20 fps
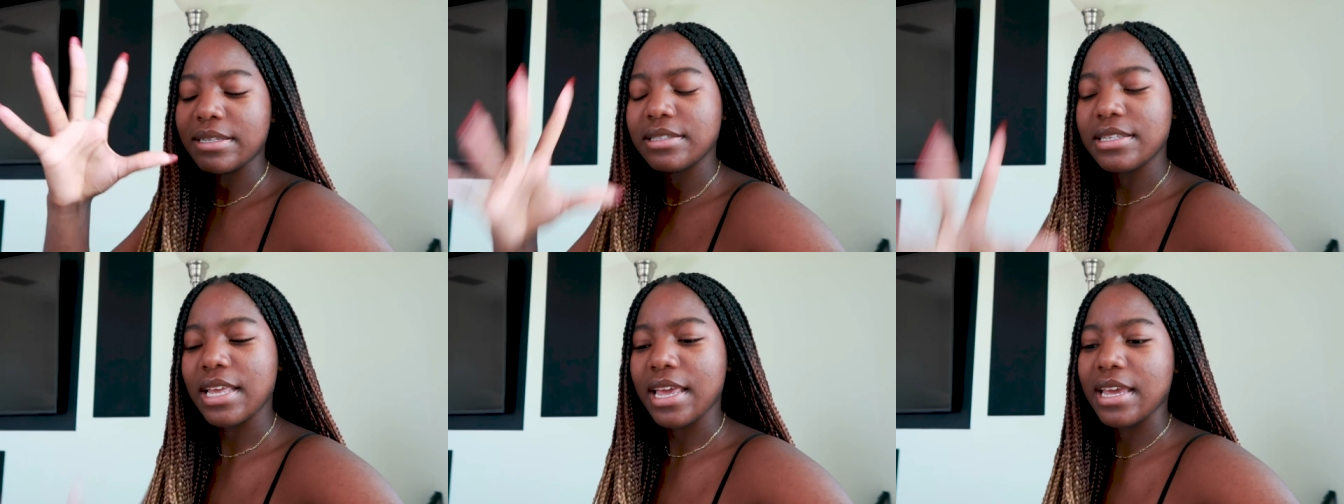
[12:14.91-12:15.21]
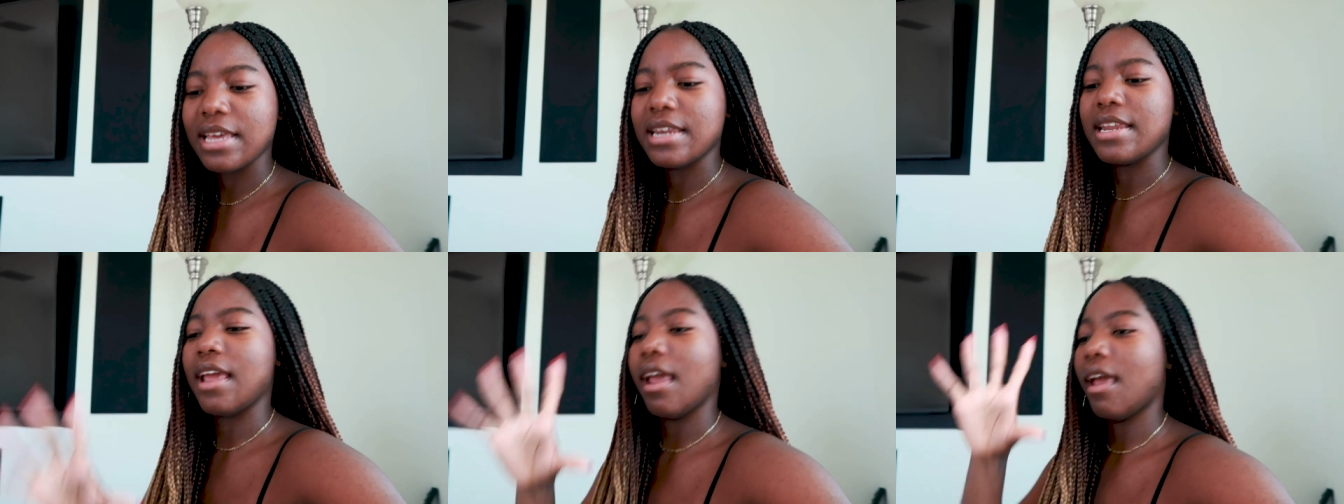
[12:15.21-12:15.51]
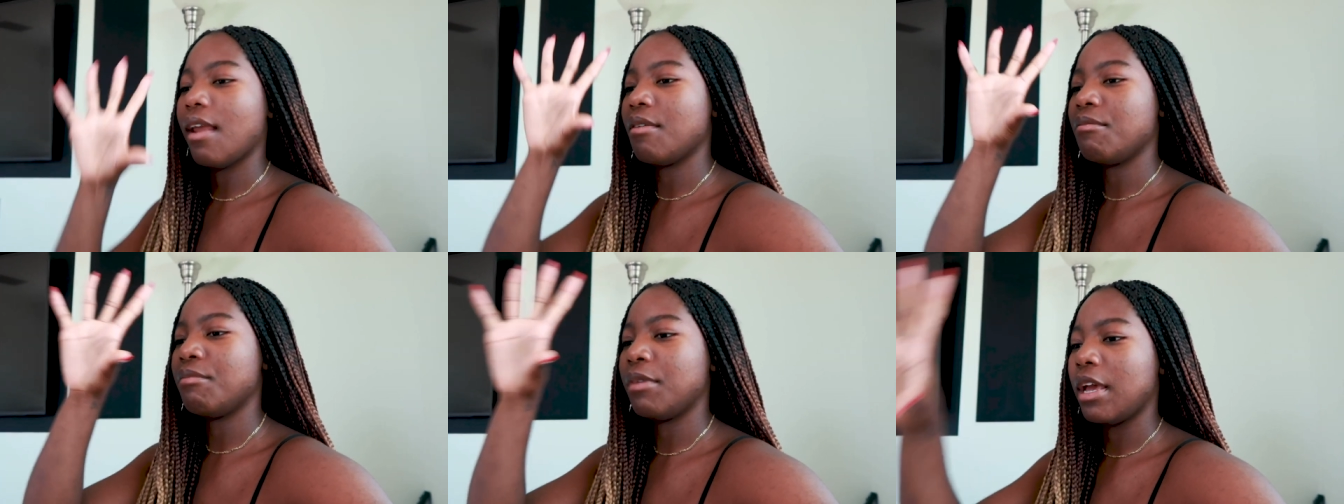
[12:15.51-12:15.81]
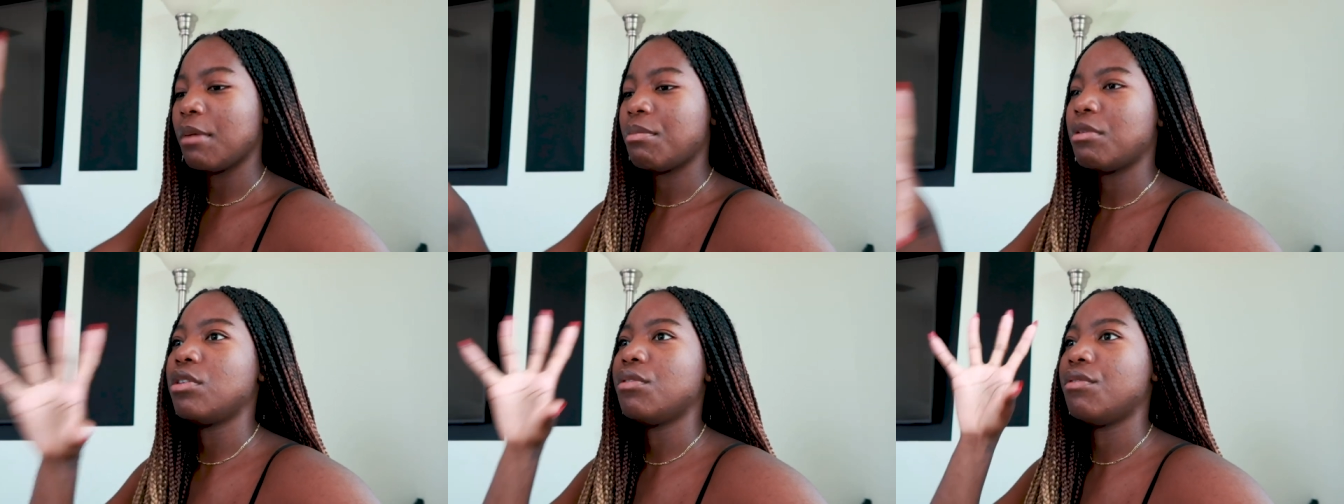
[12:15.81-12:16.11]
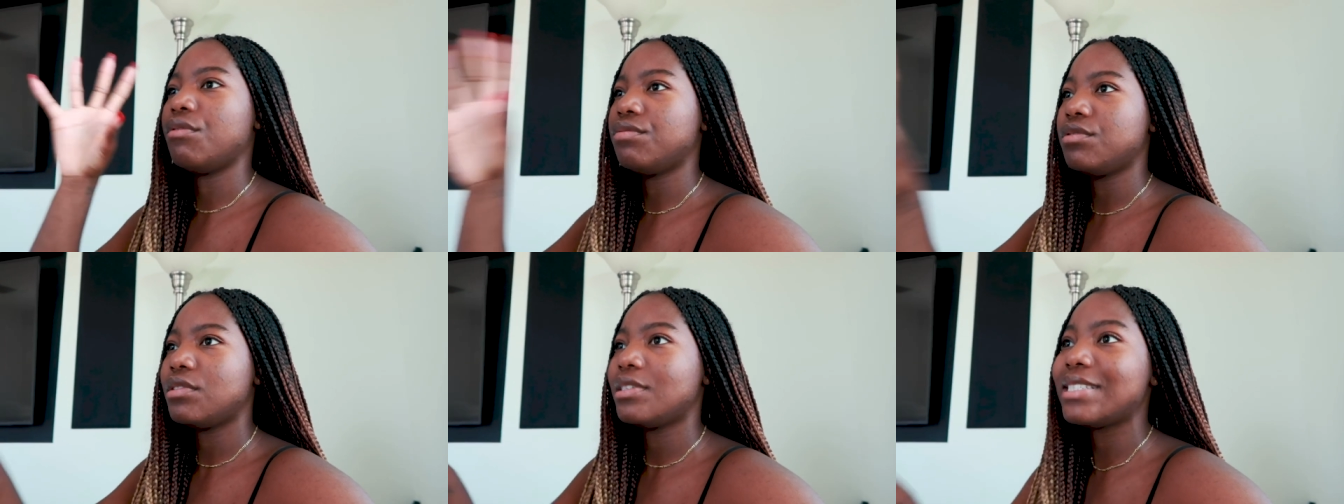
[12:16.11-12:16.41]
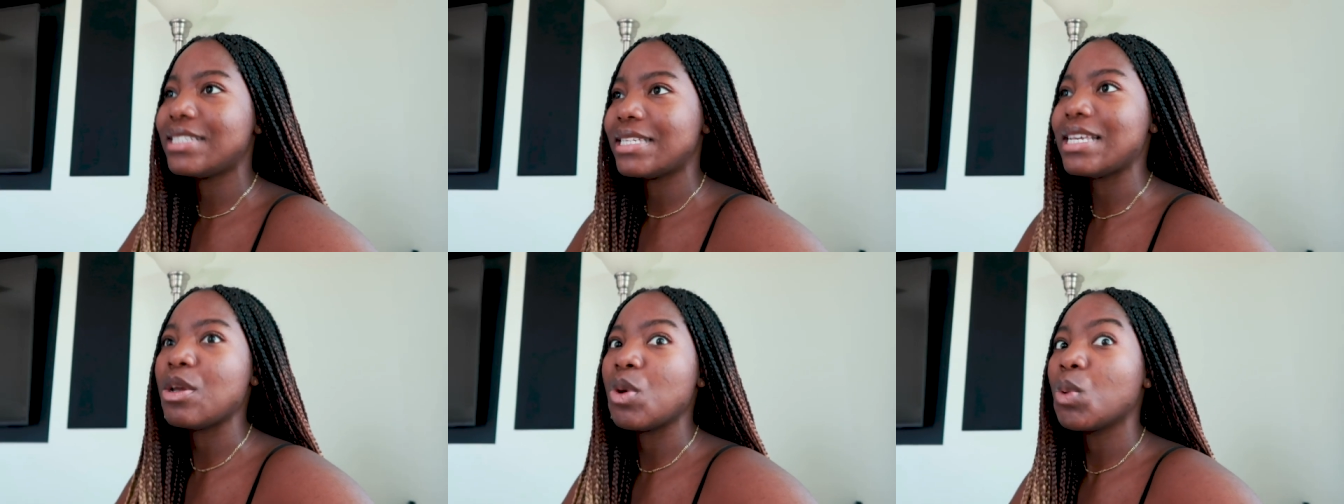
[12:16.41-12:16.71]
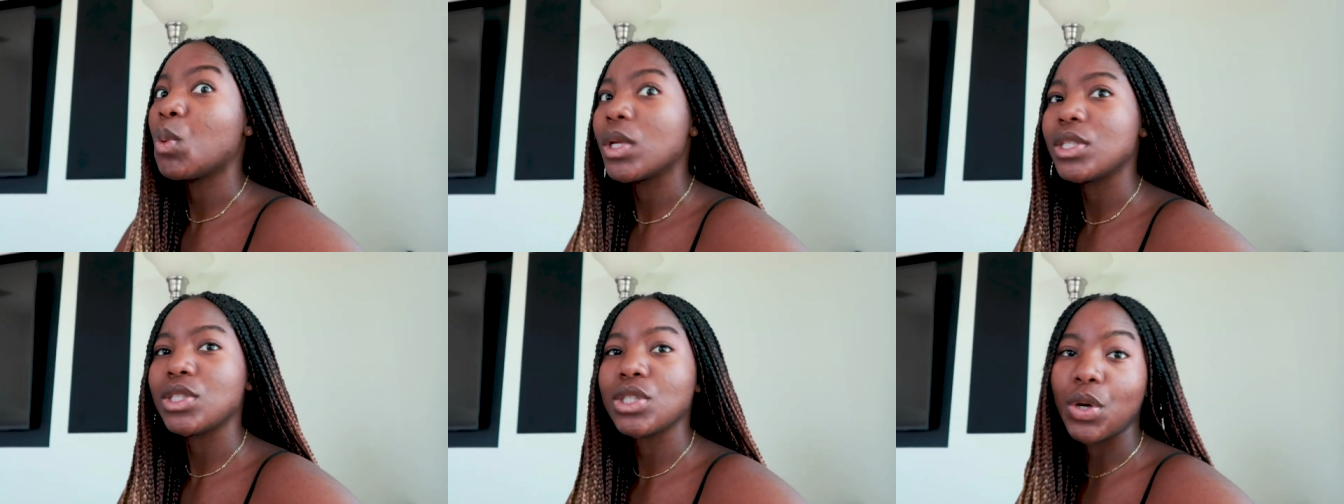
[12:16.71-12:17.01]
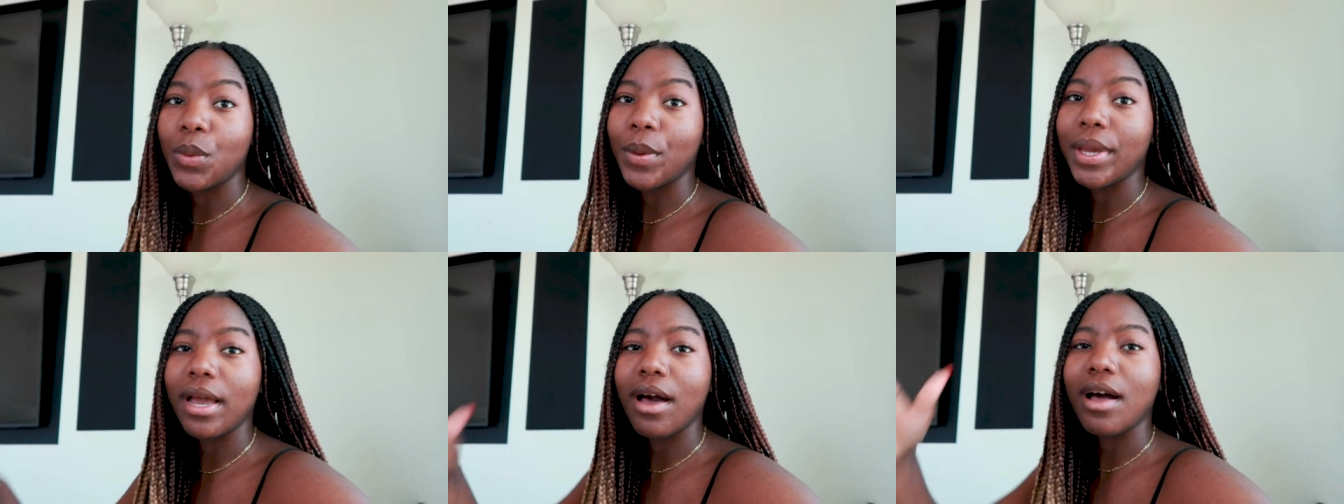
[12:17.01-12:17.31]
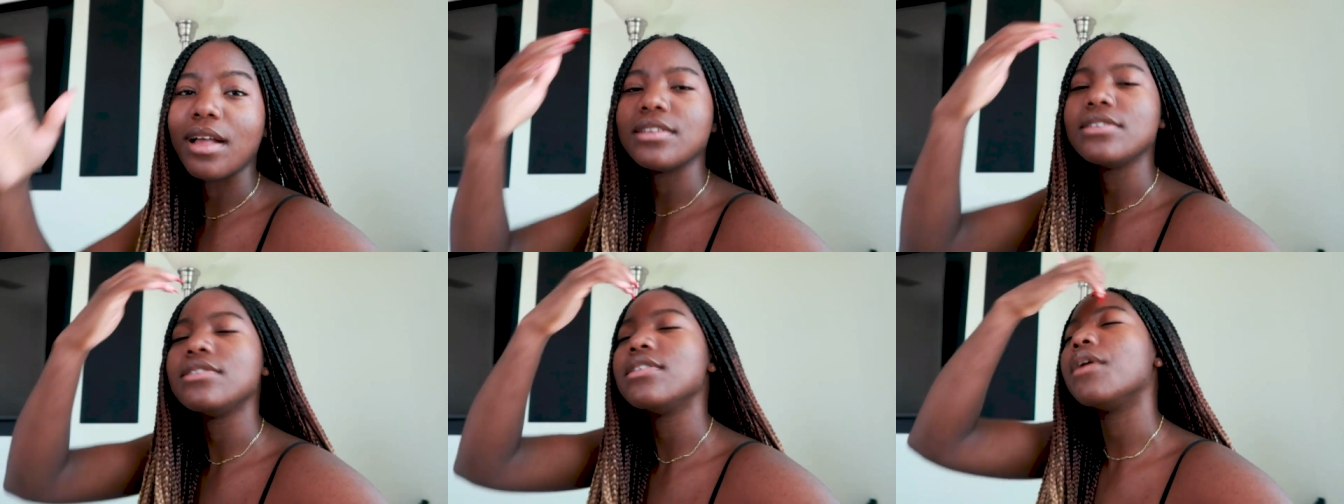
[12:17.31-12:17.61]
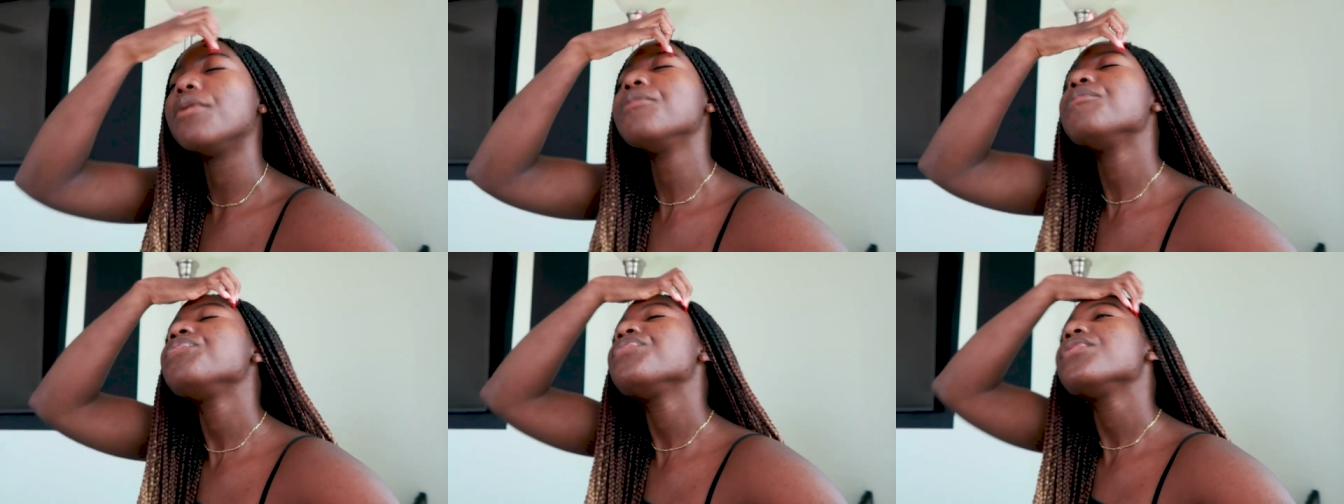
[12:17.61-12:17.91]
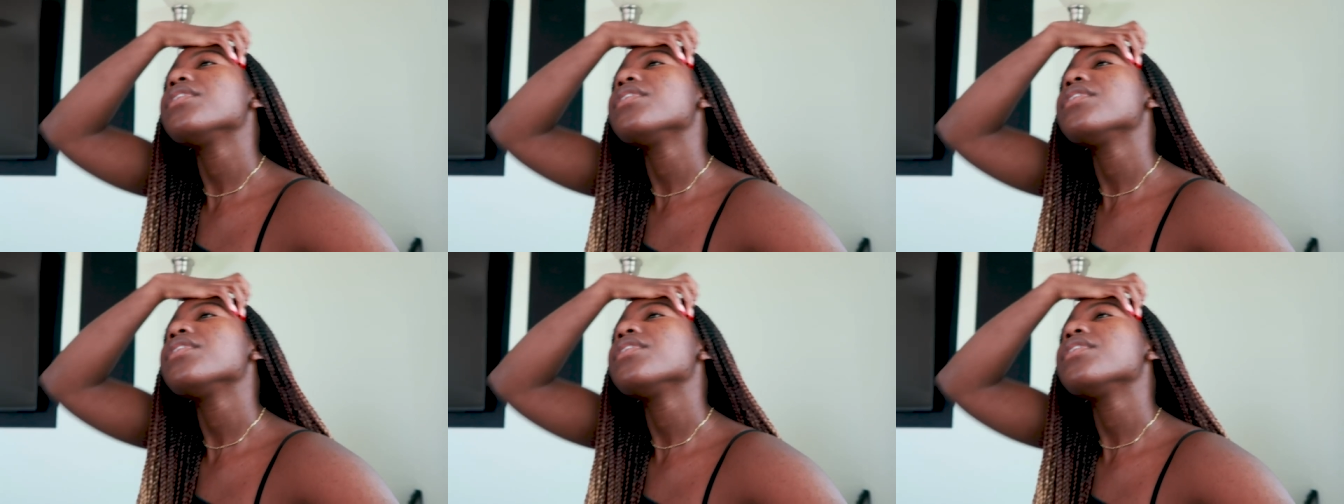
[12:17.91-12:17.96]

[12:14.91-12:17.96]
to stay in it and be able to see what's going on so